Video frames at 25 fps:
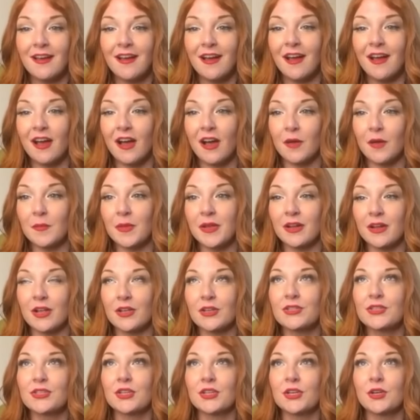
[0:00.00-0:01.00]
And
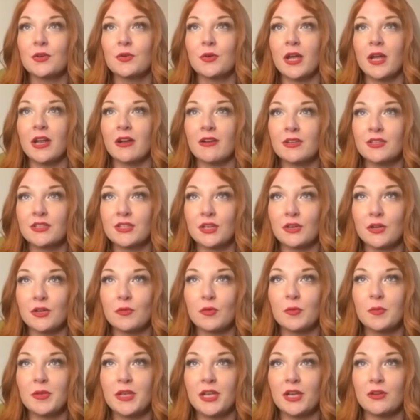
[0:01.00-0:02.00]
also Arizona
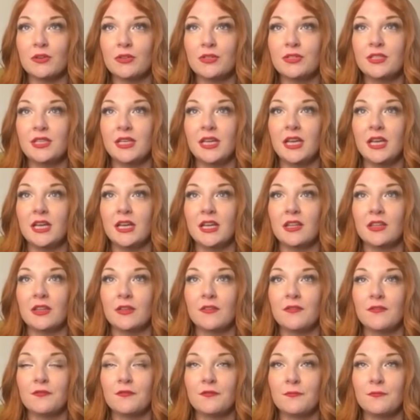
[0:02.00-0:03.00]
will be hosting the